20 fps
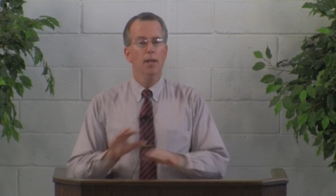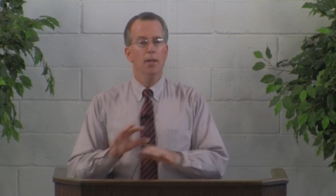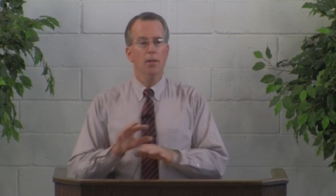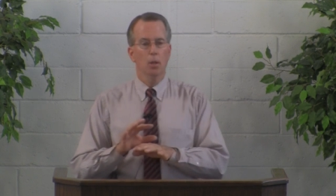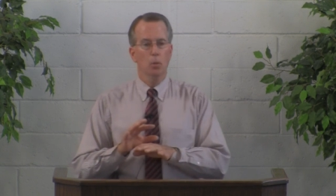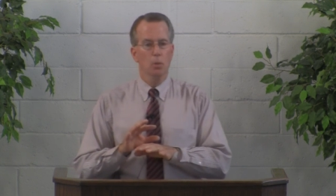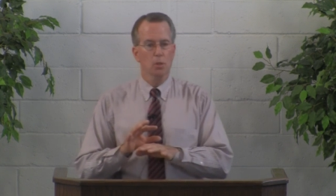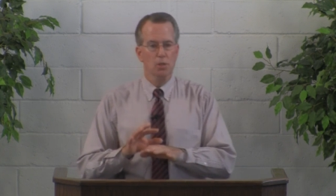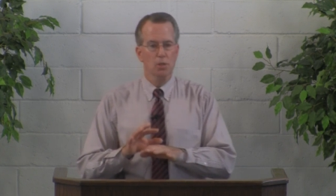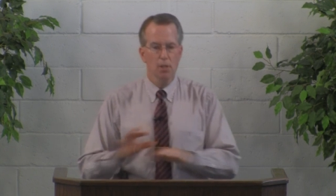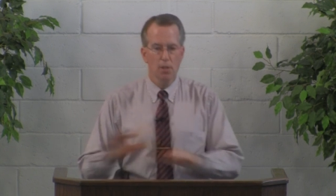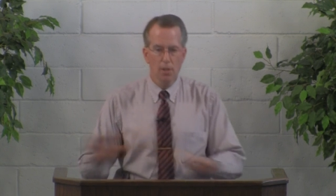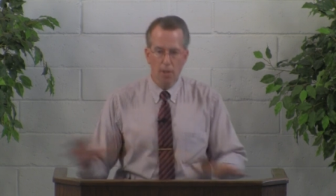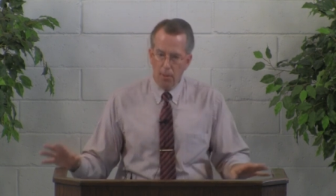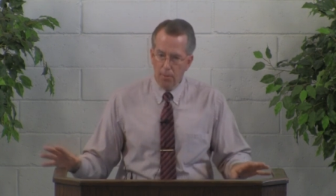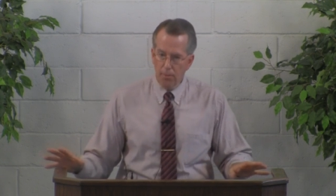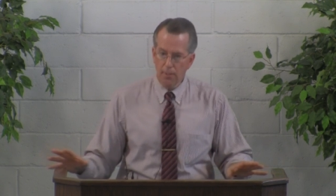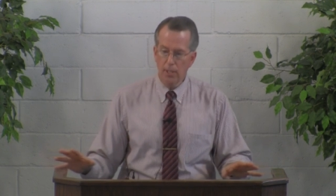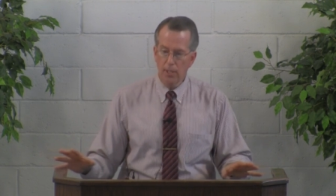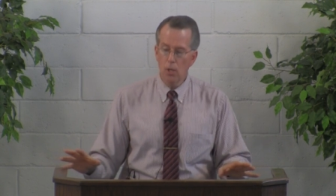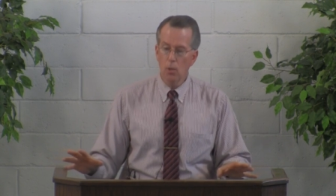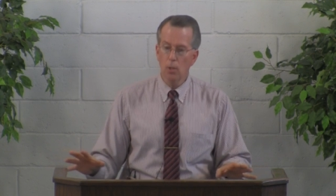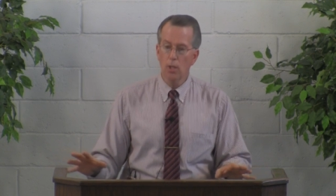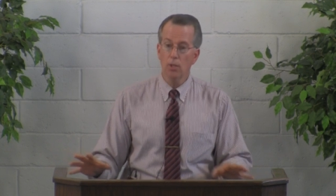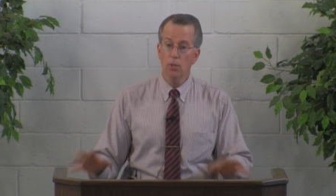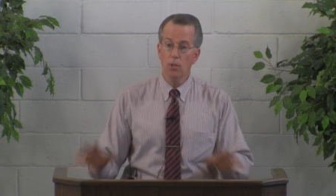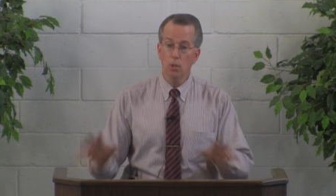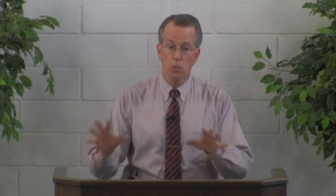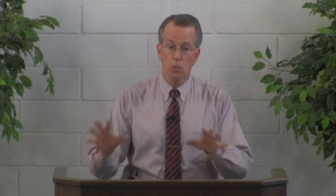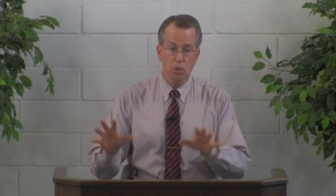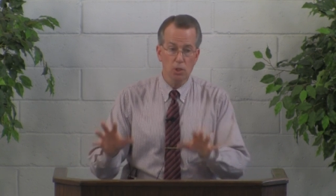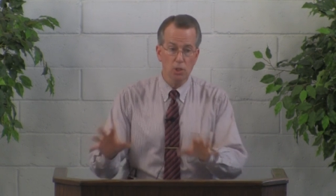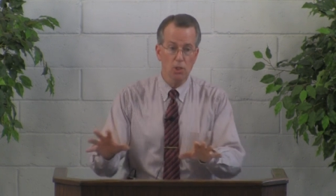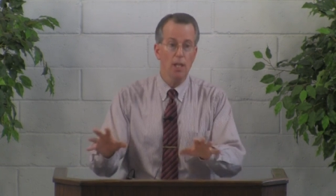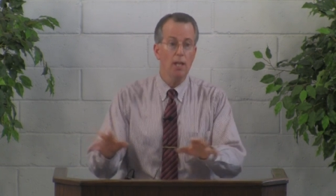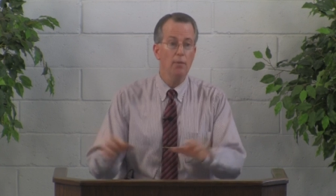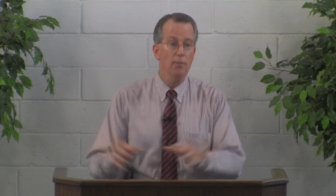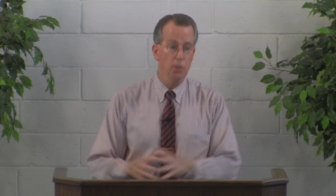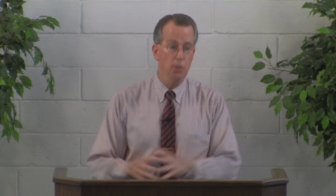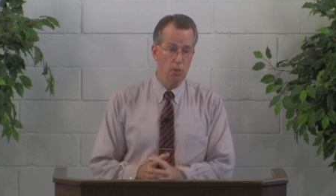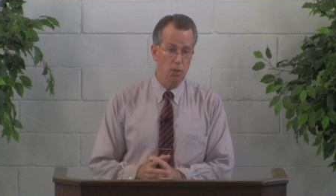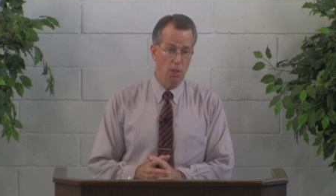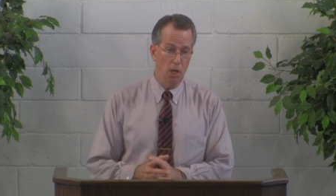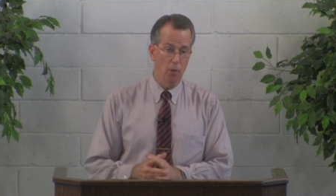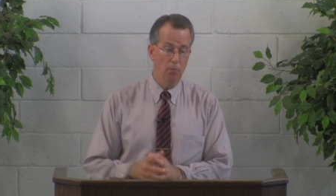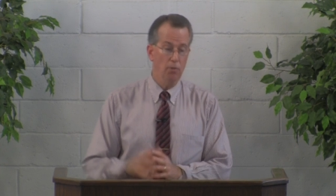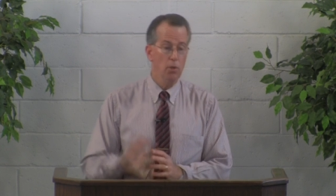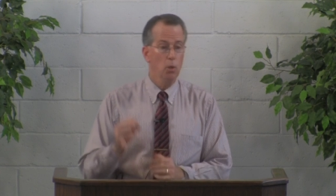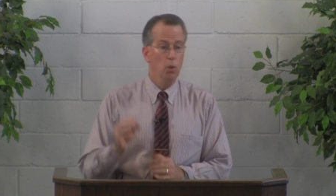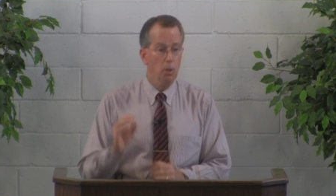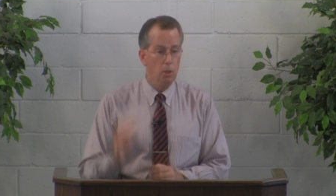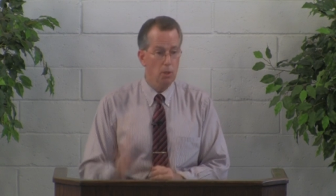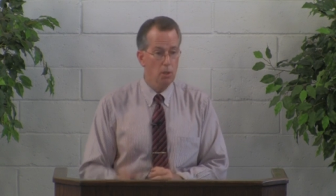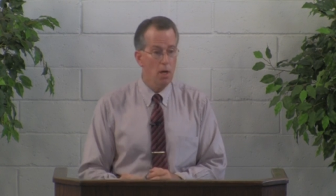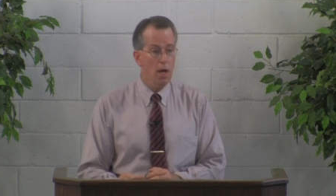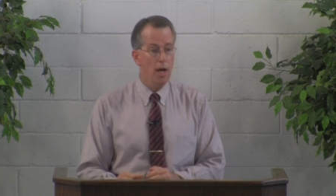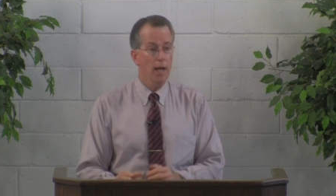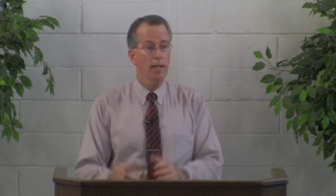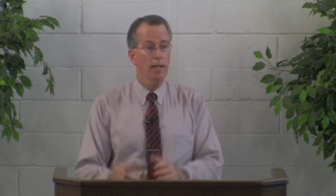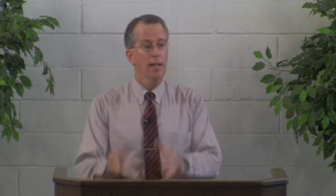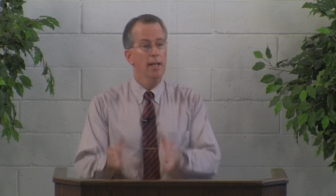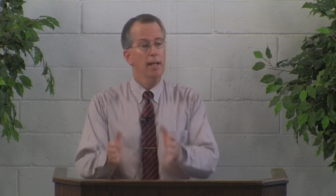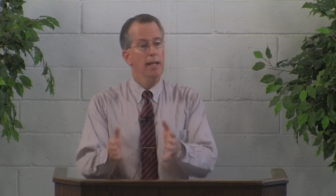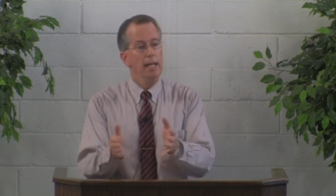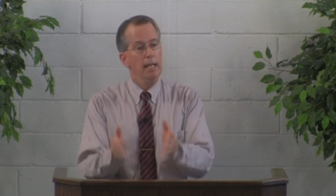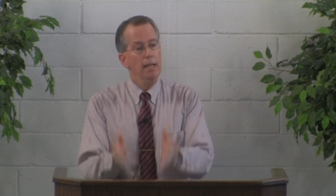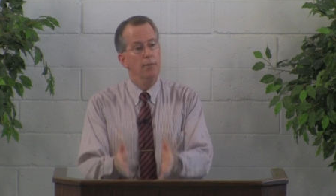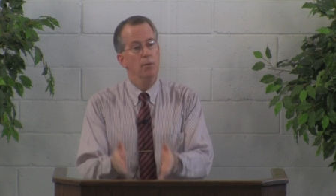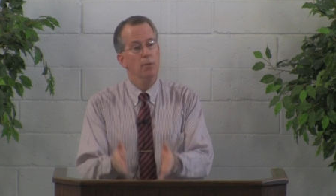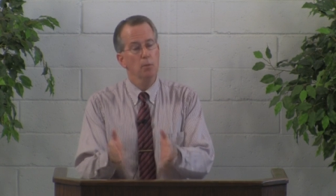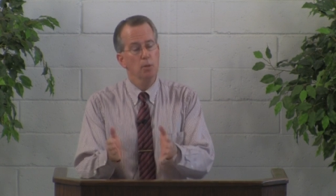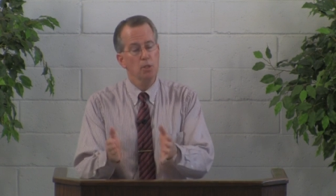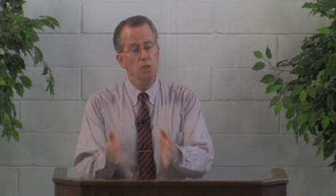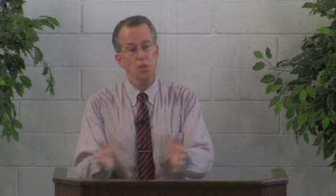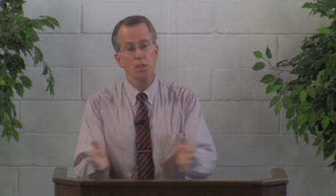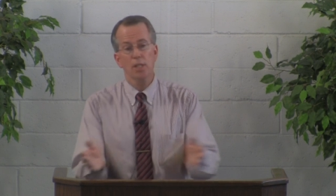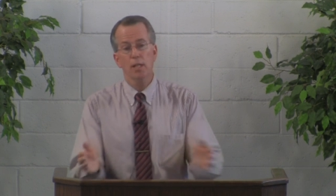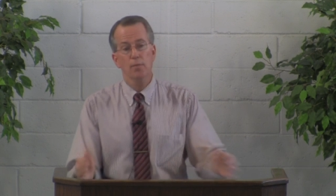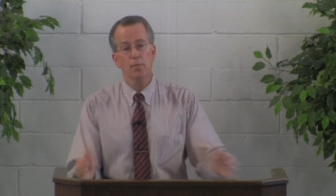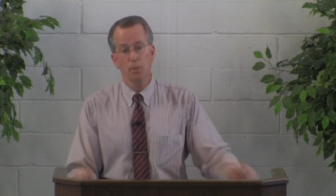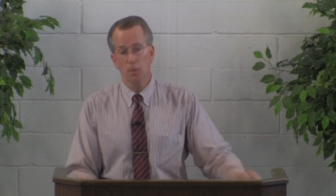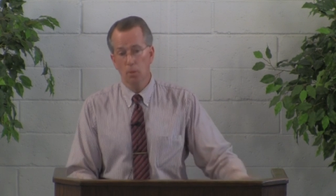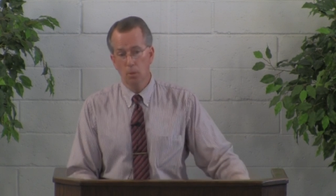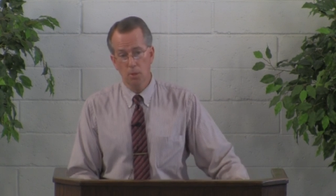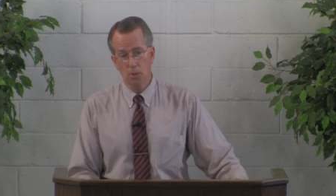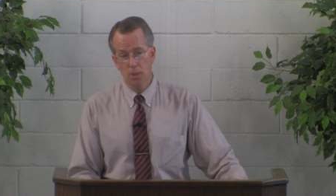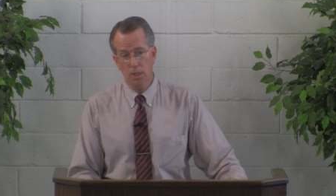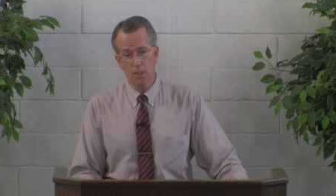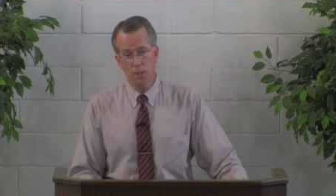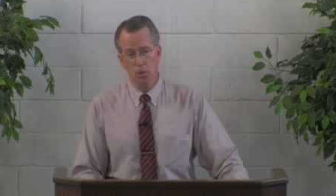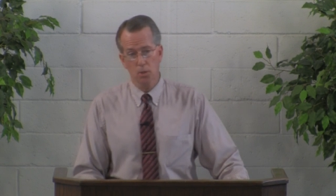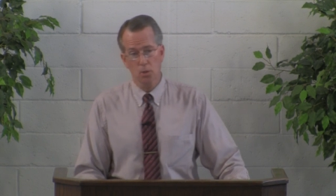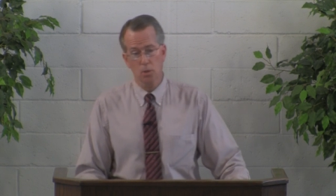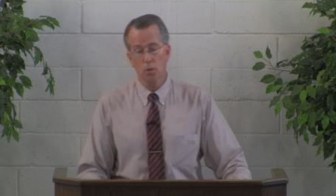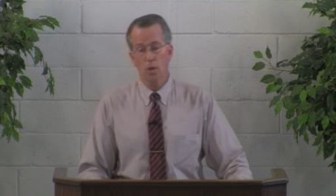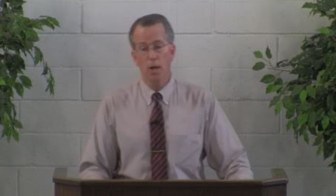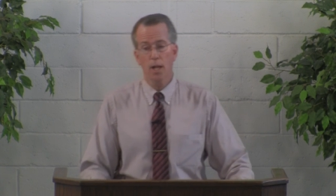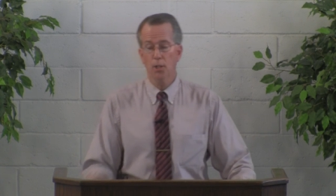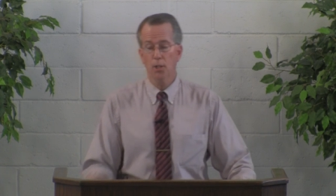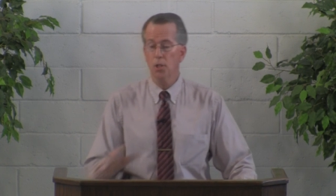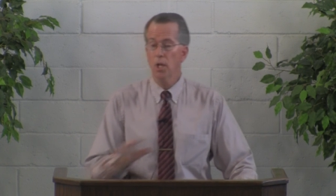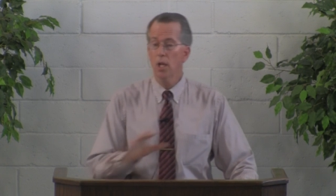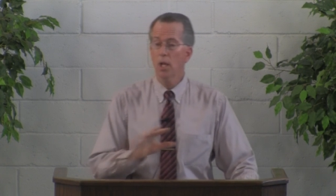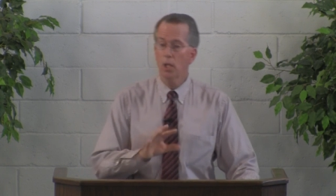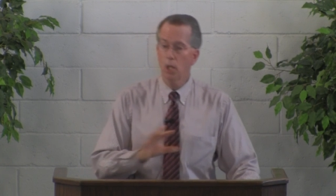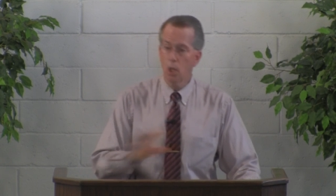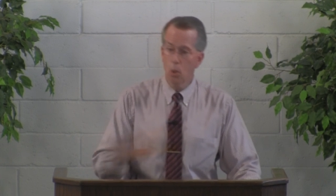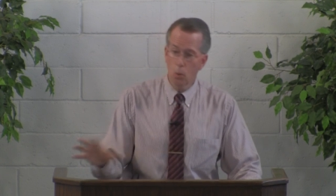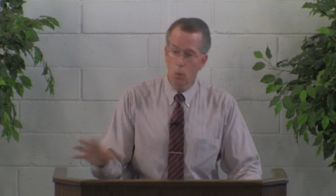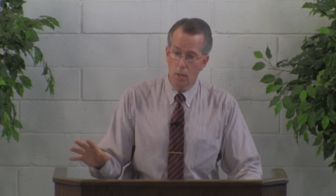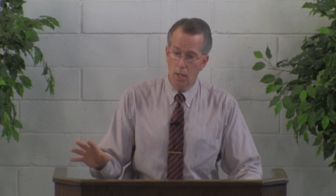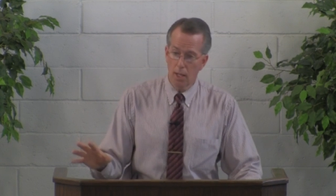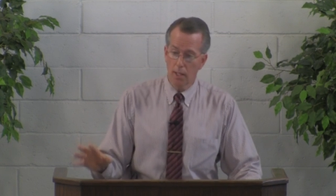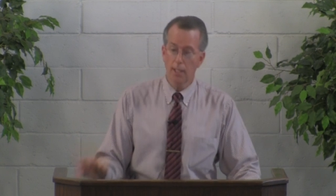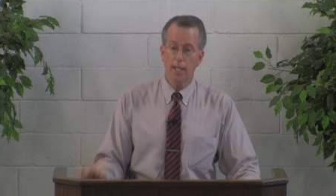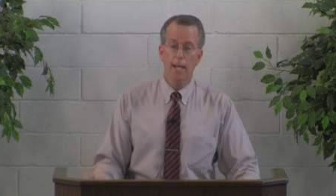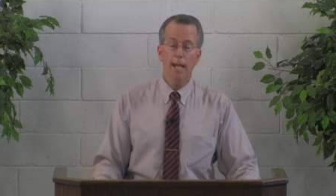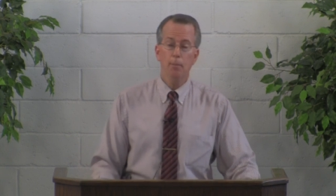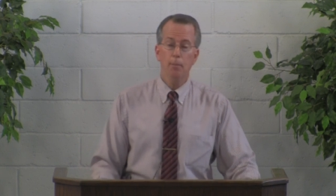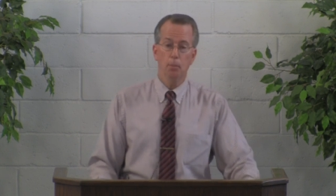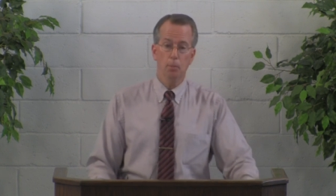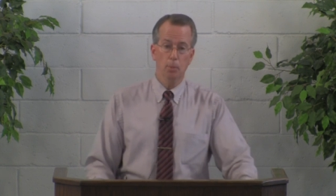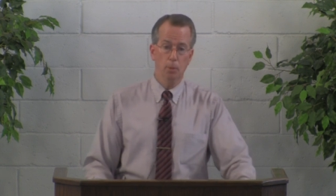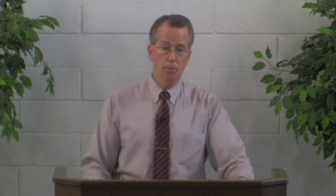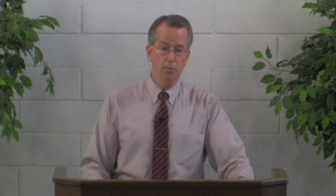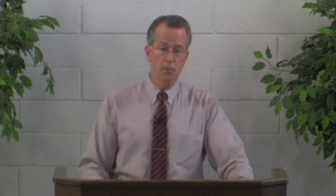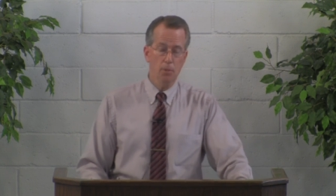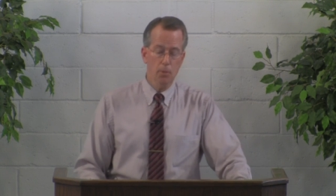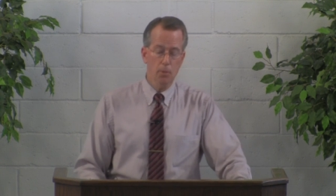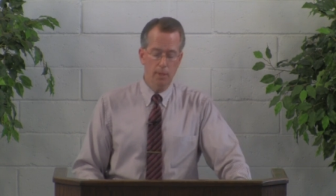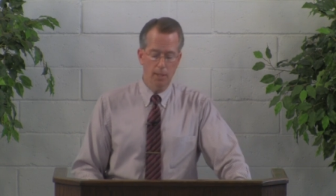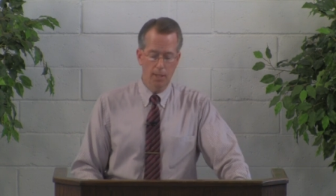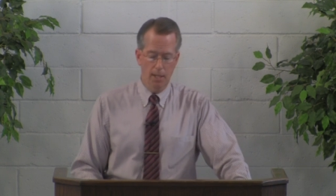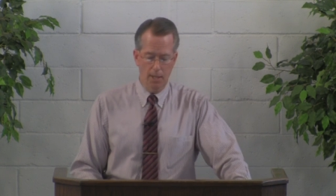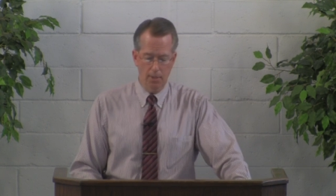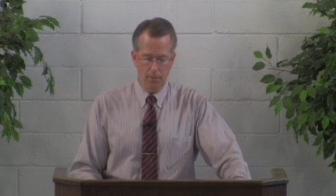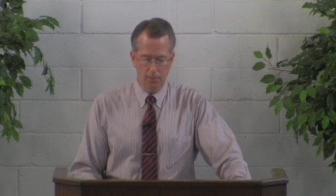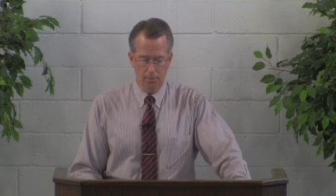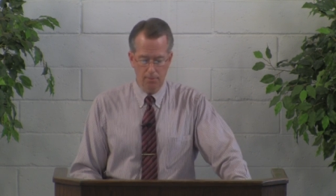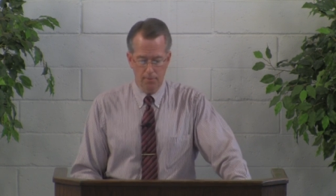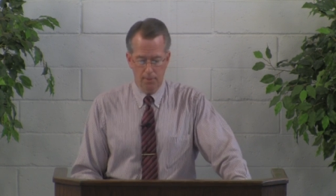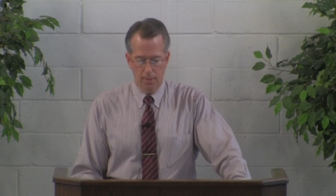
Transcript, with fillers: There was nothing you could do to save yourself. You could not even receive the Lord Jesus Christ. You were not capable of doing that.